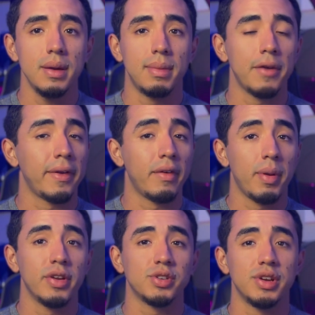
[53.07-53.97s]
My favorite
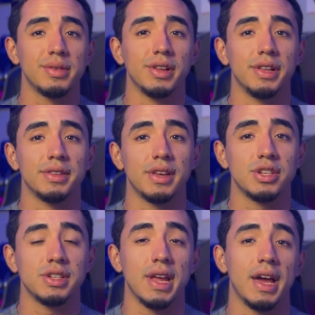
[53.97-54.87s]
pair to trade in the London
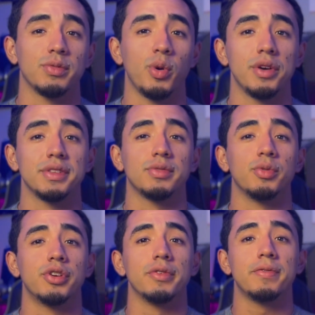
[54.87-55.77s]
session, as well as it's
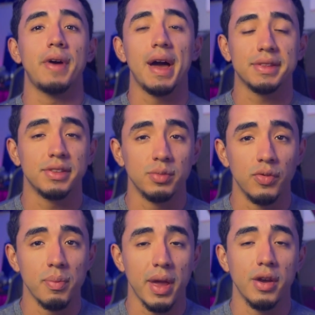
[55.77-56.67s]
one of the fastest
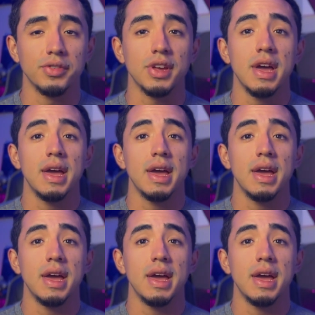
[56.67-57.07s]
moving pairs,